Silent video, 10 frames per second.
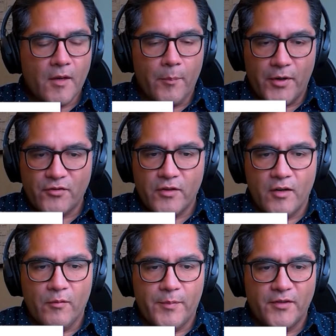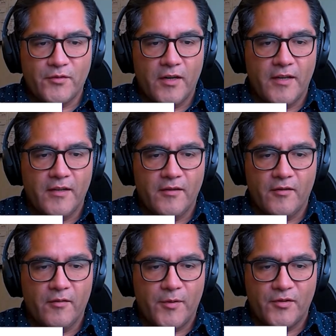
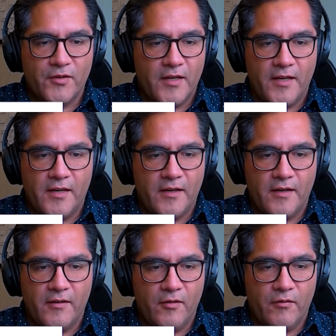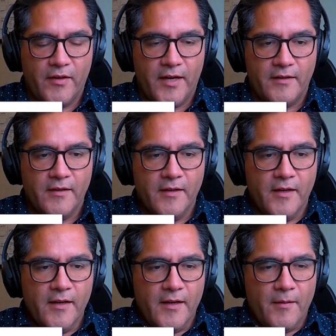personally, and all of that.
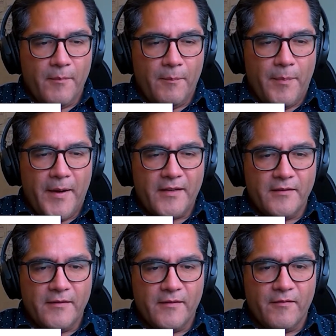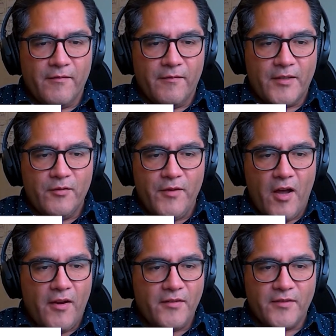But to be
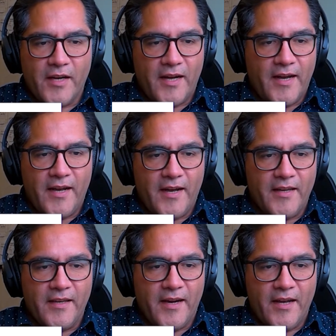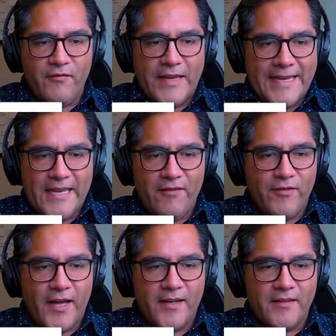honest, I believe
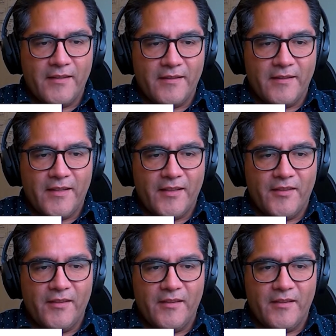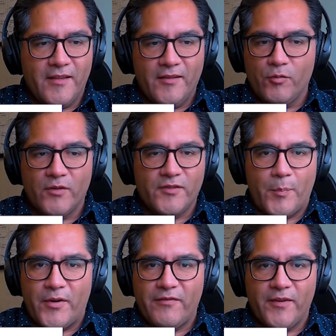that this was the
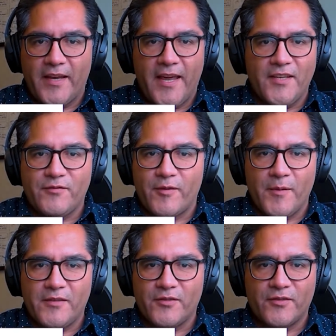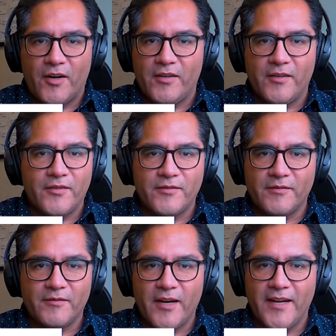perfect age for me to start this,
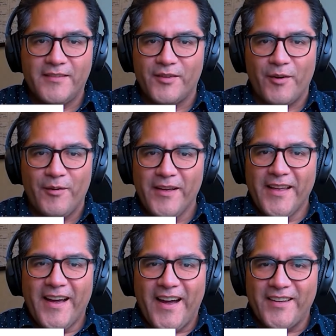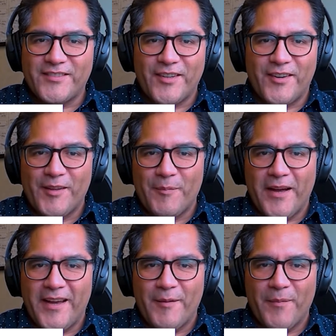right? So I started
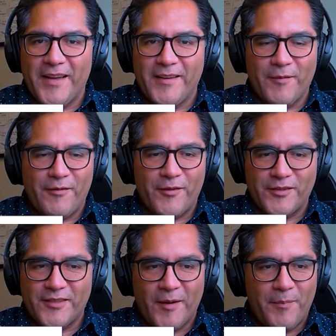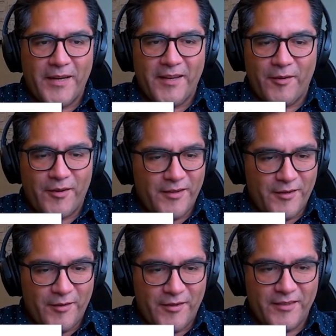my first company, or
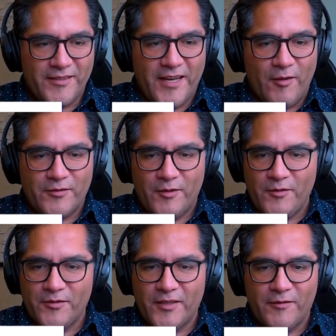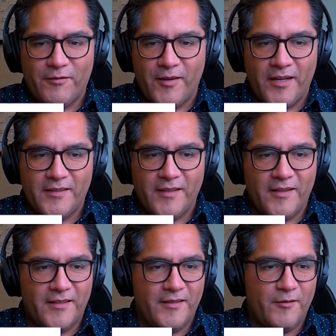the Owl Solutions
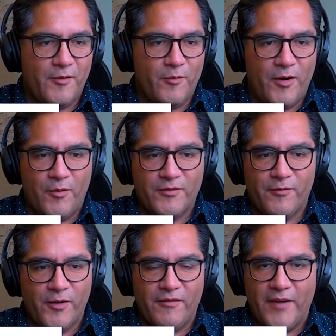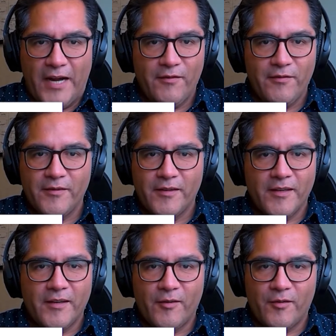at when I was 45.
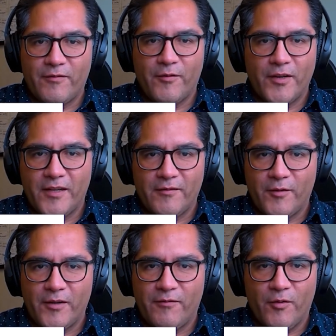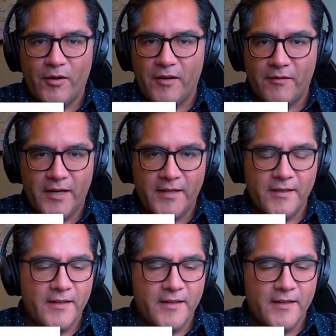or 40, 44, right?